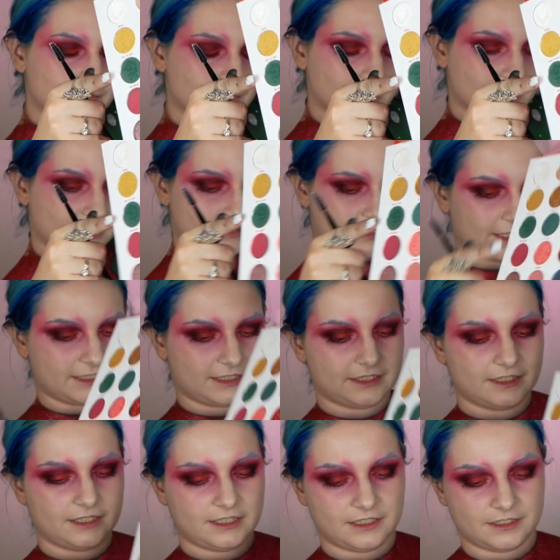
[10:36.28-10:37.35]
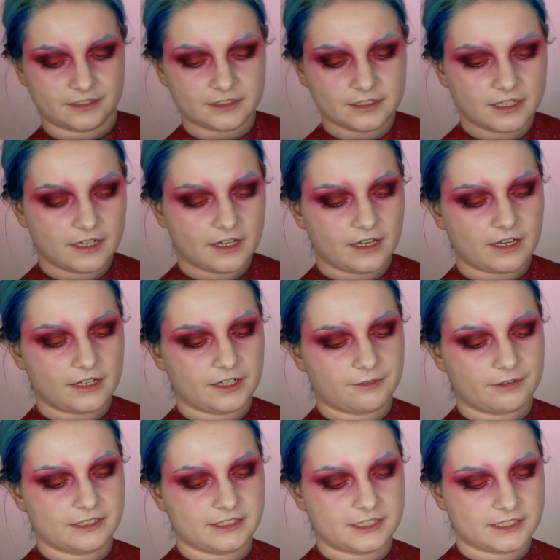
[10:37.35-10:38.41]
which is right here, and I
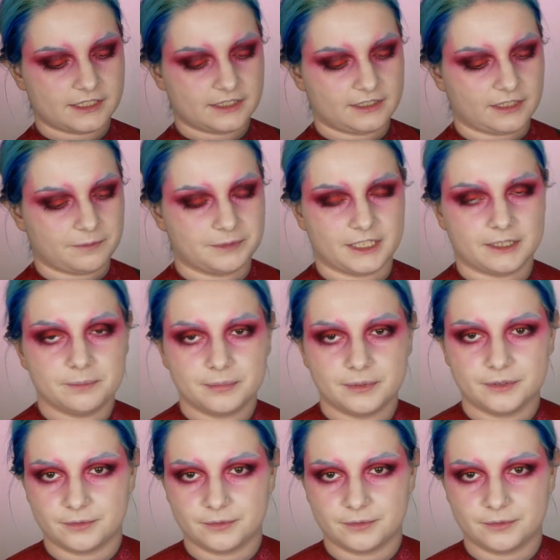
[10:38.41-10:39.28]
will just tap